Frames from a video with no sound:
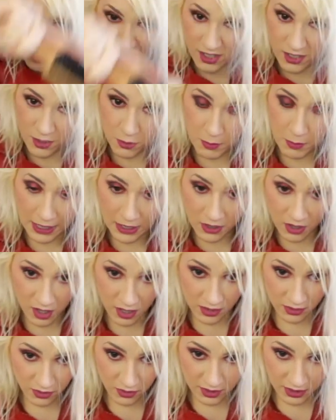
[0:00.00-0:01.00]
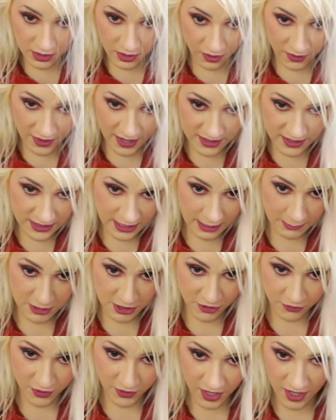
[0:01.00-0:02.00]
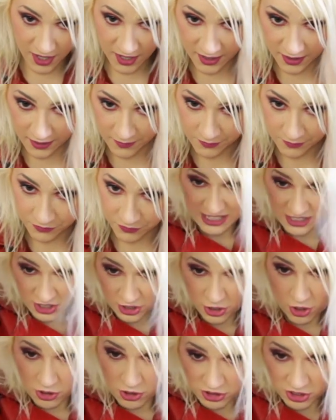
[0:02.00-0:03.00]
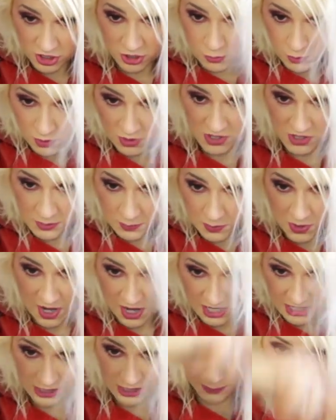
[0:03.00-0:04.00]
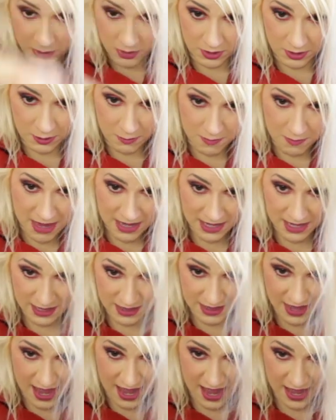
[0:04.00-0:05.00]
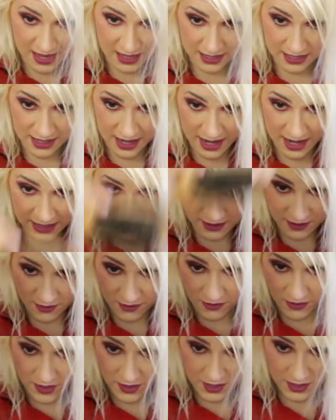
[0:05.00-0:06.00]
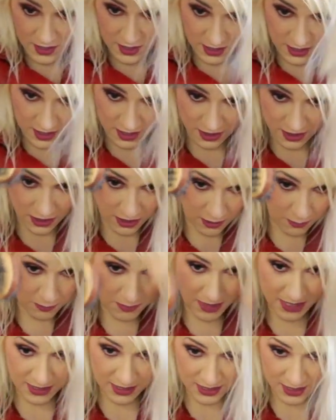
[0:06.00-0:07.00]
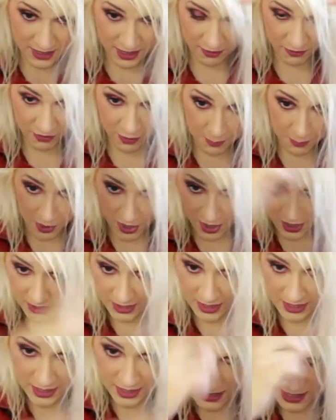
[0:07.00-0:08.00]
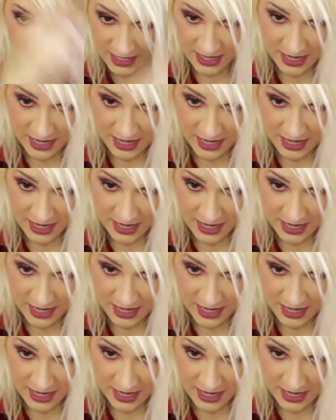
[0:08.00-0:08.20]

Oh my god, look at all that damage flying. Get as close to the root as possible, making that kind of the meat of the body.